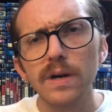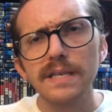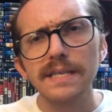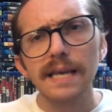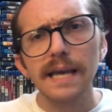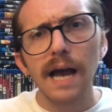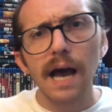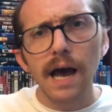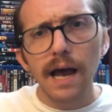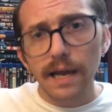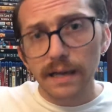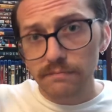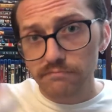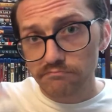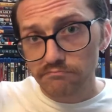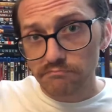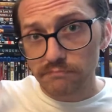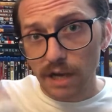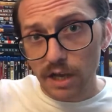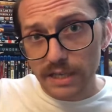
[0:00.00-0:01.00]
to say hi,
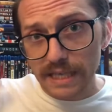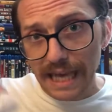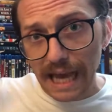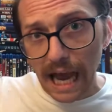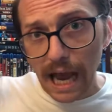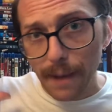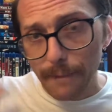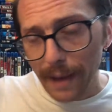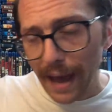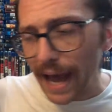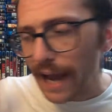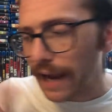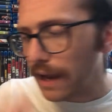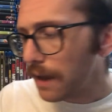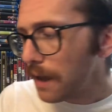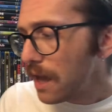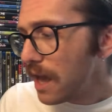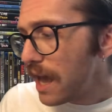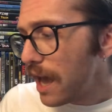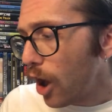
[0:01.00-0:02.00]
I'll say hi back.
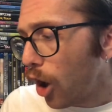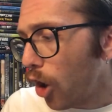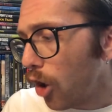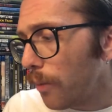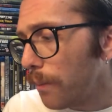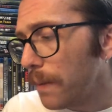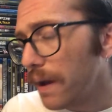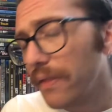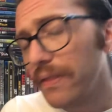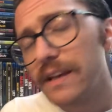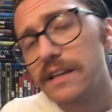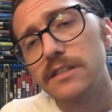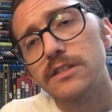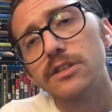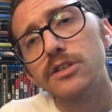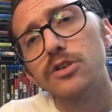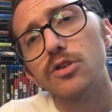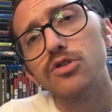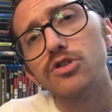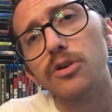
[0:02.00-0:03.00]
All my links to
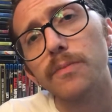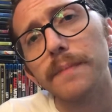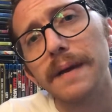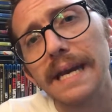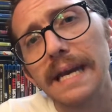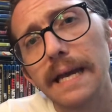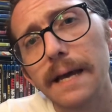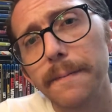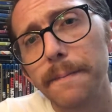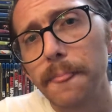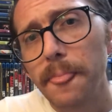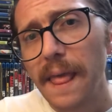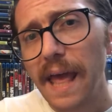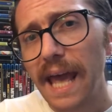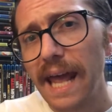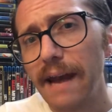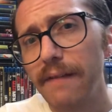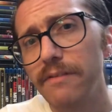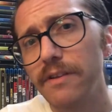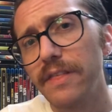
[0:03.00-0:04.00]
social media
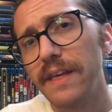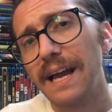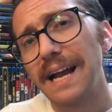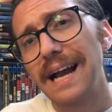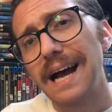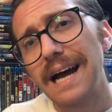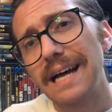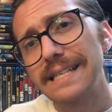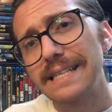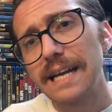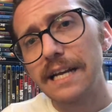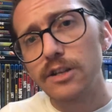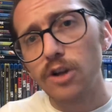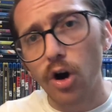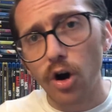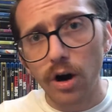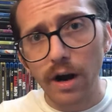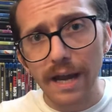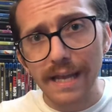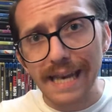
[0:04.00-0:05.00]
and everything in contact
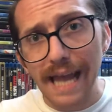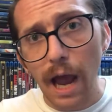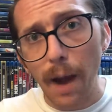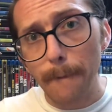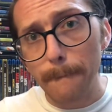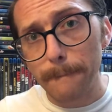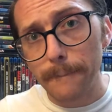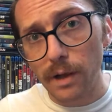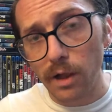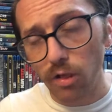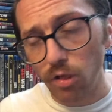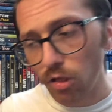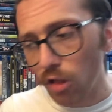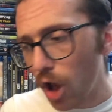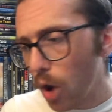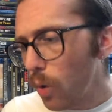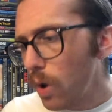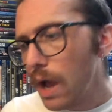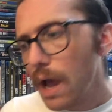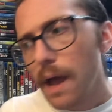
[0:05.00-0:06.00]
are down
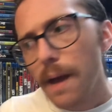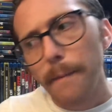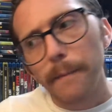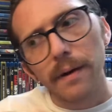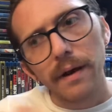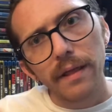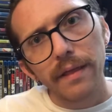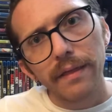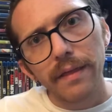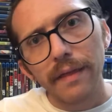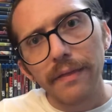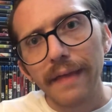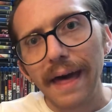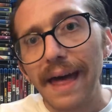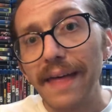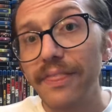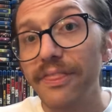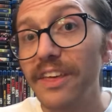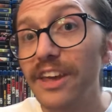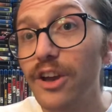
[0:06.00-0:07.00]
below. But other than
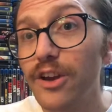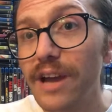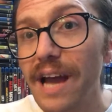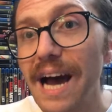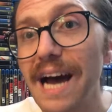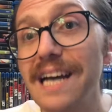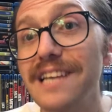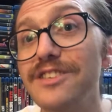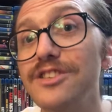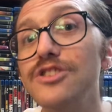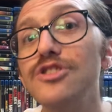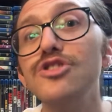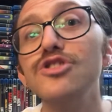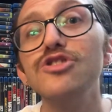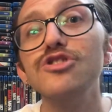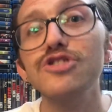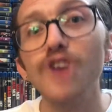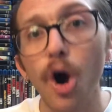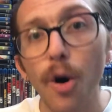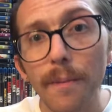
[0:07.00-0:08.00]
that, thank you guys
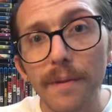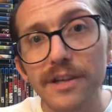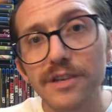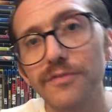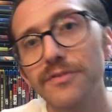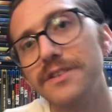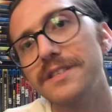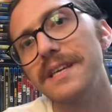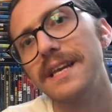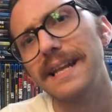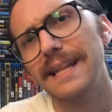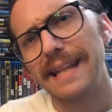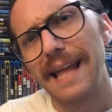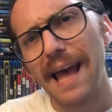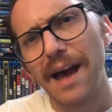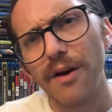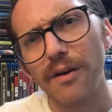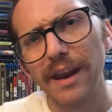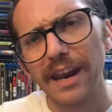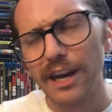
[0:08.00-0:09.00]
so much for sitting
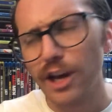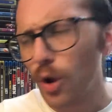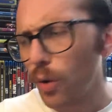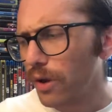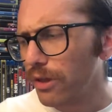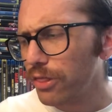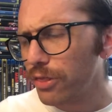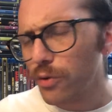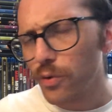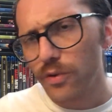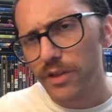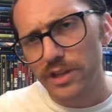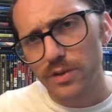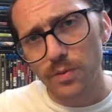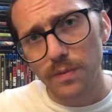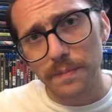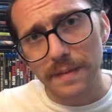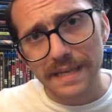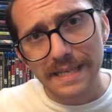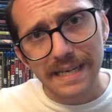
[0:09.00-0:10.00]
down and going through this
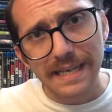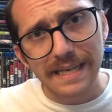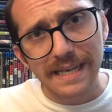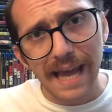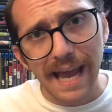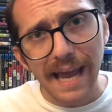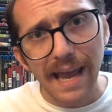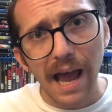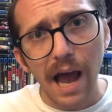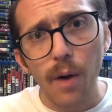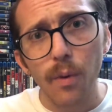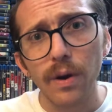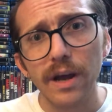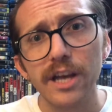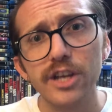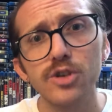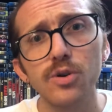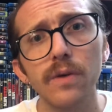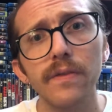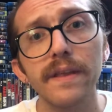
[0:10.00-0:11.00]
with me today. I will
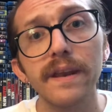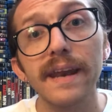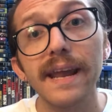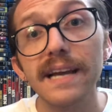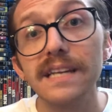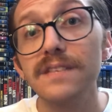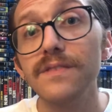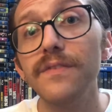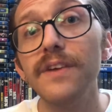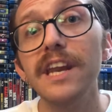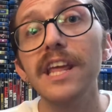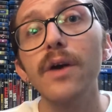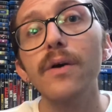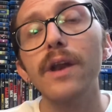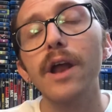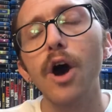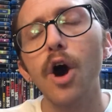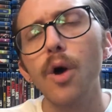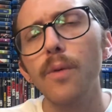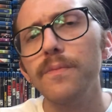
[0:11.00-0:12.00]
catch you on the next video, and
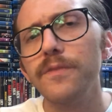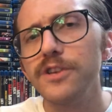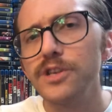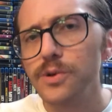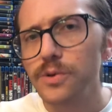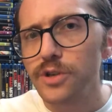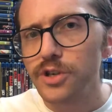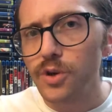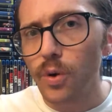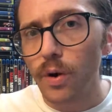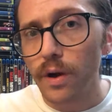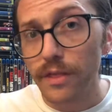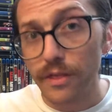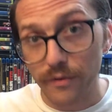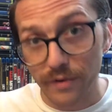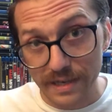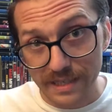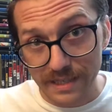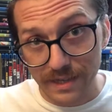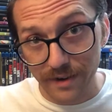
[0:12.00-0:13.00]
I hope that you enjoy the
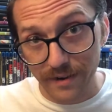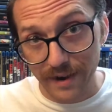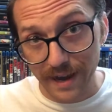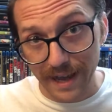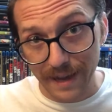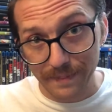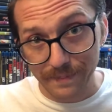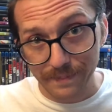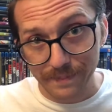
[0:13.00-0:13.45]
rest of your day.